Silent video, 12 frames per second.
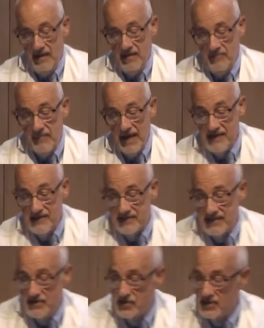Many
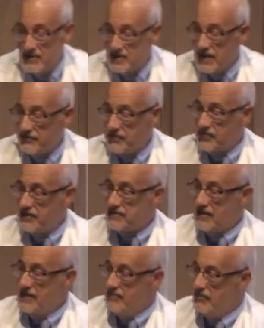centuries after the
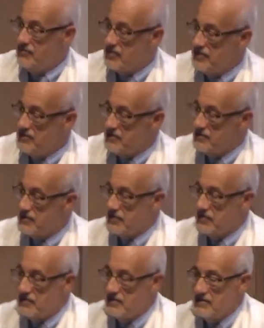time of Jesus, the
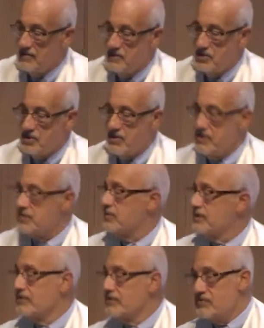church would
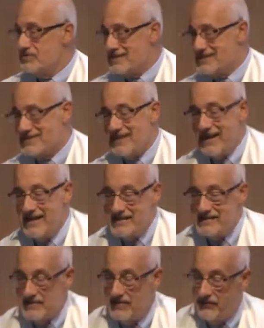lose sight
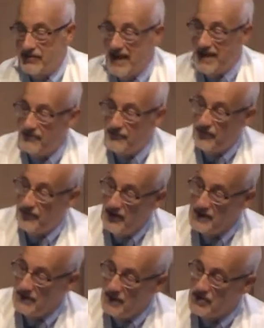of that
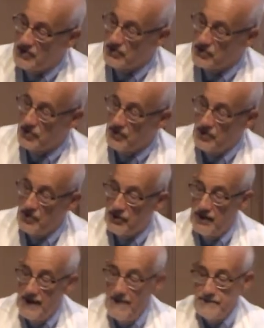fundamental truth,
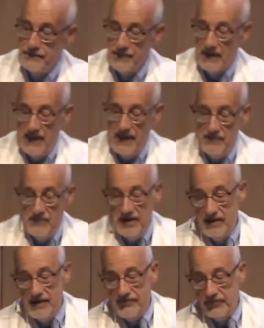and
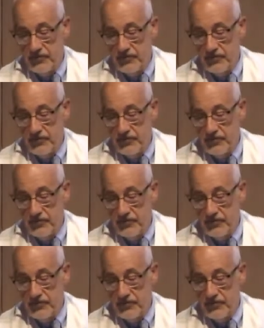medieval